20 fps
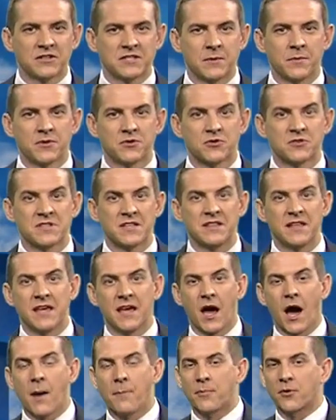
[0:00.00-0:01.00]
temperatures in the
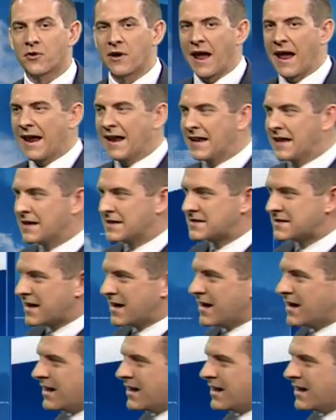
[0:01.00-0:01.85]
upper 80s